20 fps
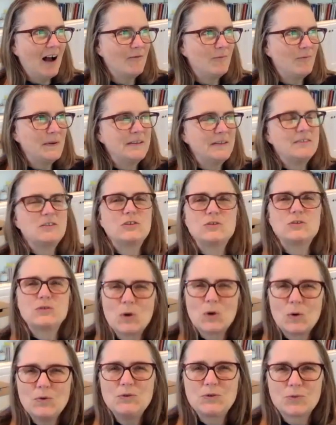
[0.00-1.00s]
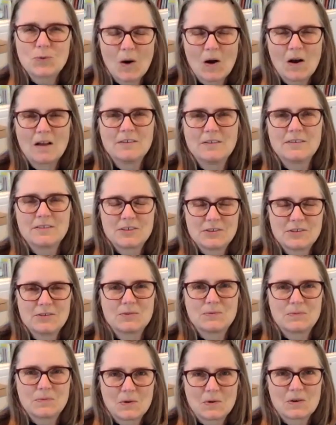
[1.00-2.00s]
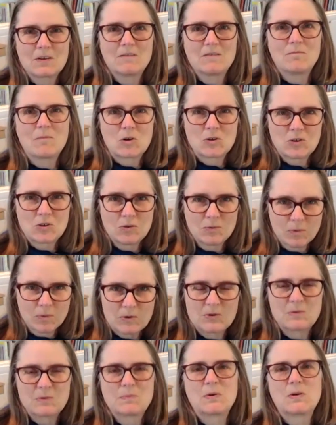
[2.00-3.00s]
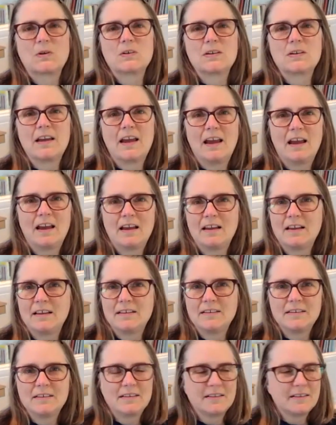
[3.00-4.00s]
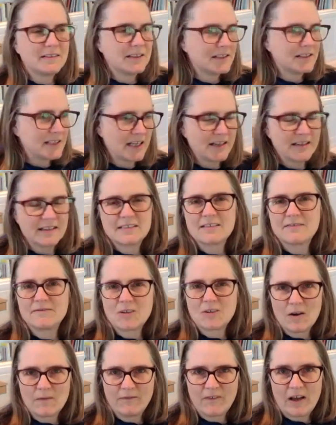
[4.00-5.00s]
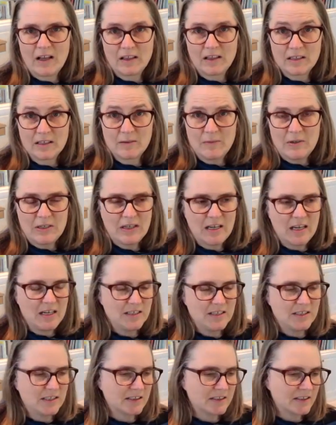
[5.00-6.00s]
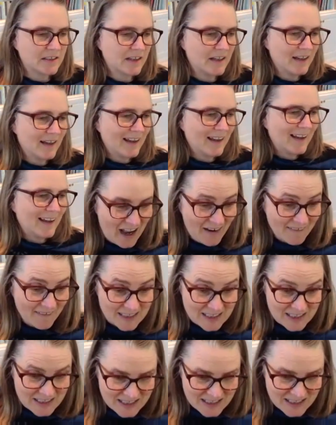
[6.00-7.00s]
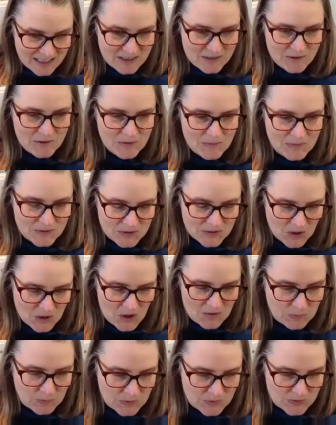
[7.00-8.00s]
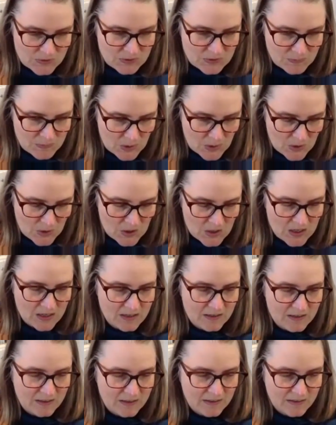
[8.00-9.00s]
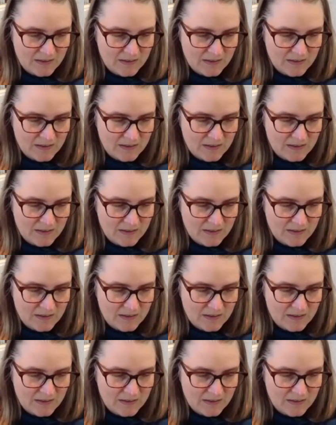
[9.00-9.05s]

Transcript: have been so drawn to the work of Marshall Rosenberg and the tenets of nonviolent communication. I was listening to a Marshall Rosenberg